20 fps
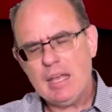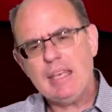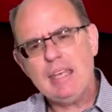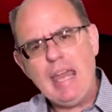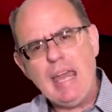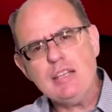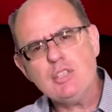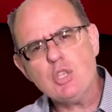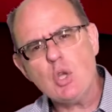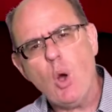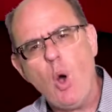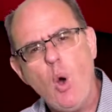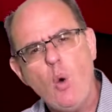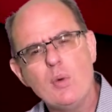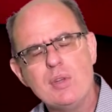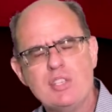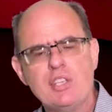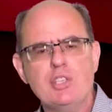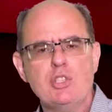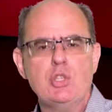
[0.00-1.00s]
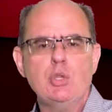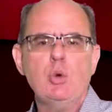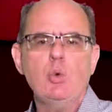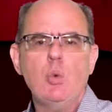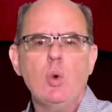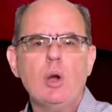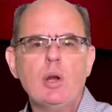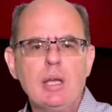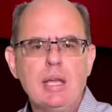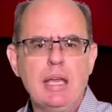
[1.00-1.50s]
get you always into
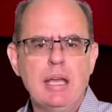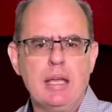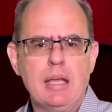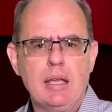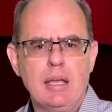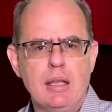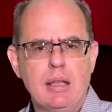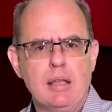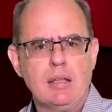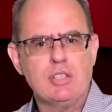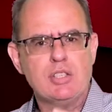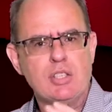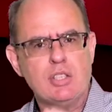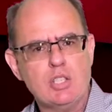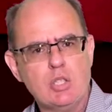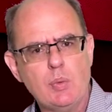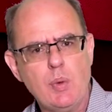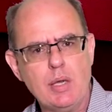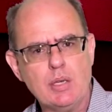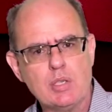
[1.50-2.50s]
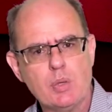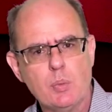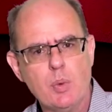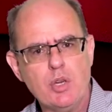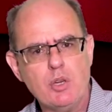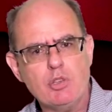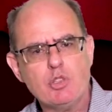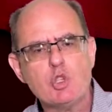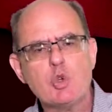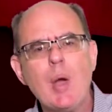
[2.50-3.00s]
working situation
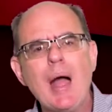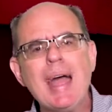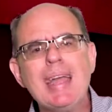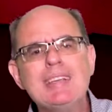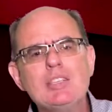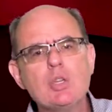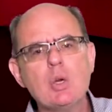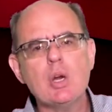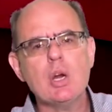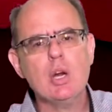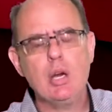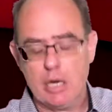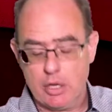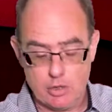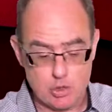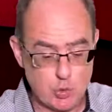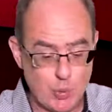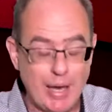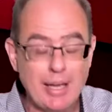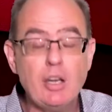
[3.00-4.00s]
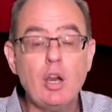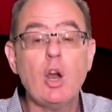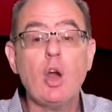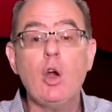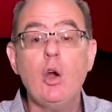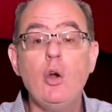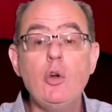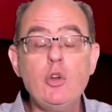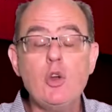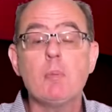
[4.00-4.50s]
where you're trying to earn it. You're trying to
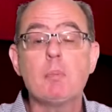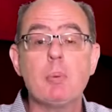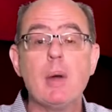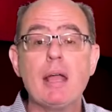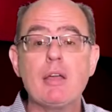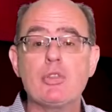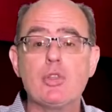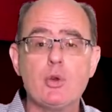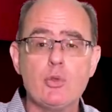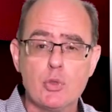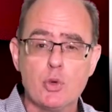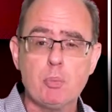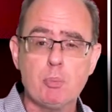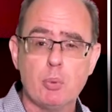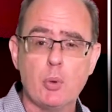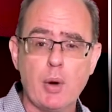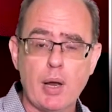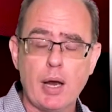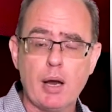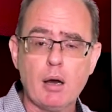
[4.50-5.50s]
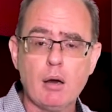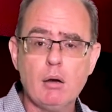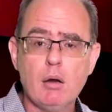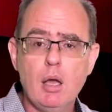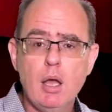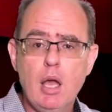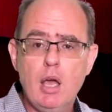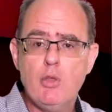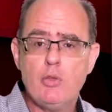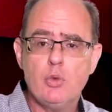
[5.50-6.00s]
earn your breakthrough through prayer,
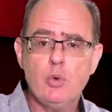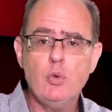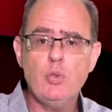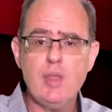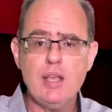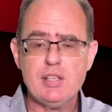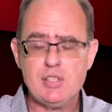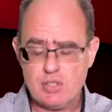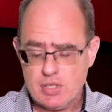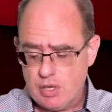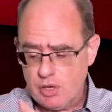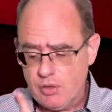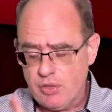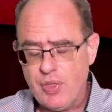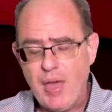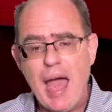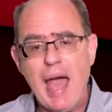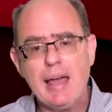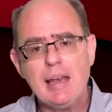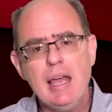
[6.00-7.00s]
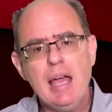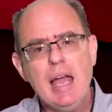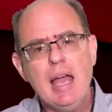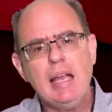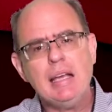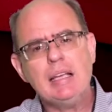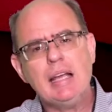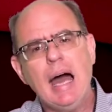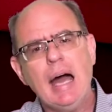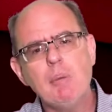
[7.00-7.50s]
through this or that,
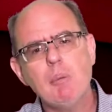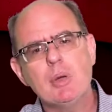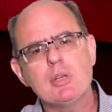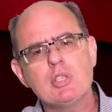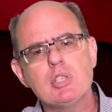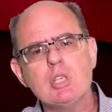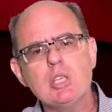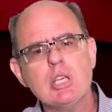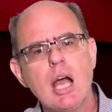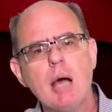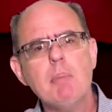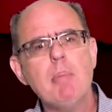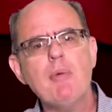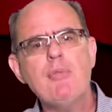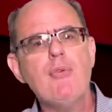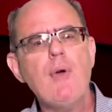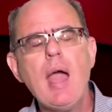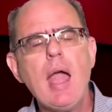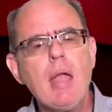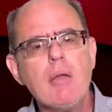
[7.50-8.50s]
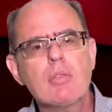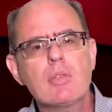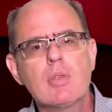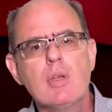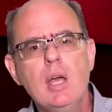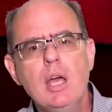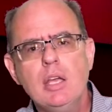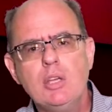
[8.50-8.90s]
and God wants you to come by faith.